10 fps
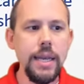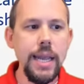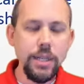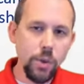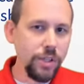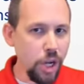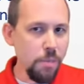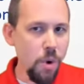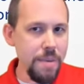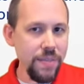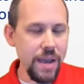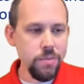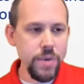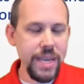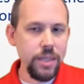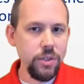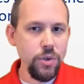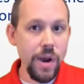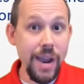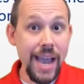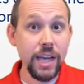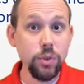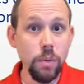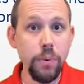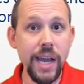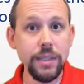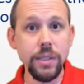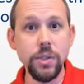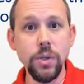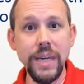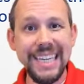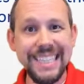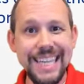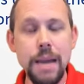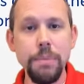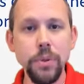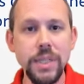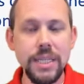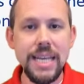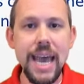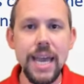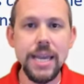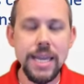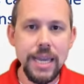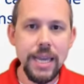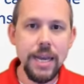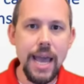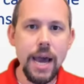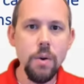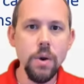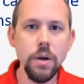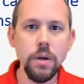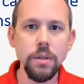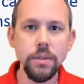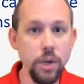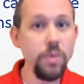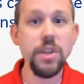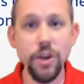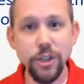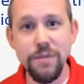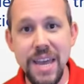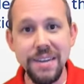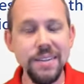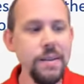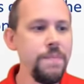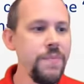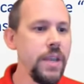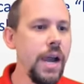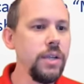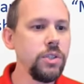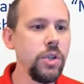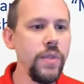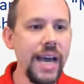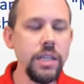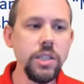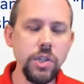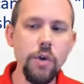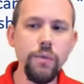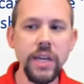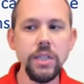And so I'll talk more about that when we get to our actual practical example today in our Learn with the Nerds event. All right, so that is a snowflake.